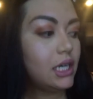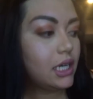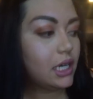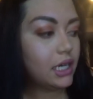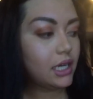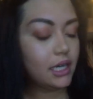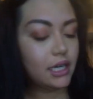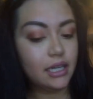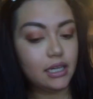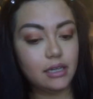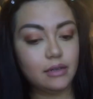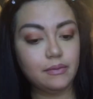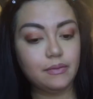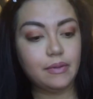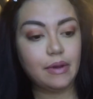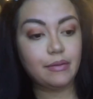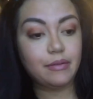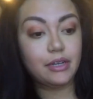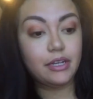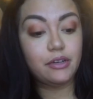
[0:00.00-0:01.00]
I'm
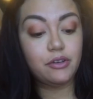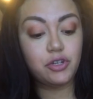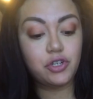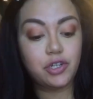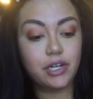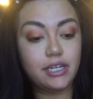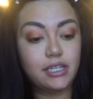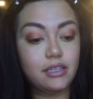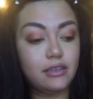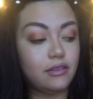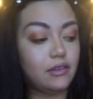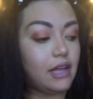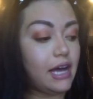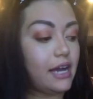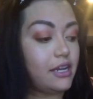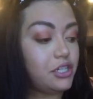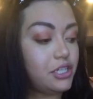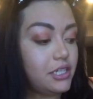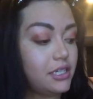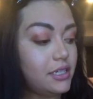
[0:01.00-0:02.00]
gonna go straight to the
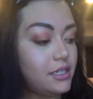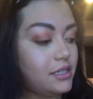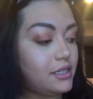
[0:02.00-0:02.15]
lashes.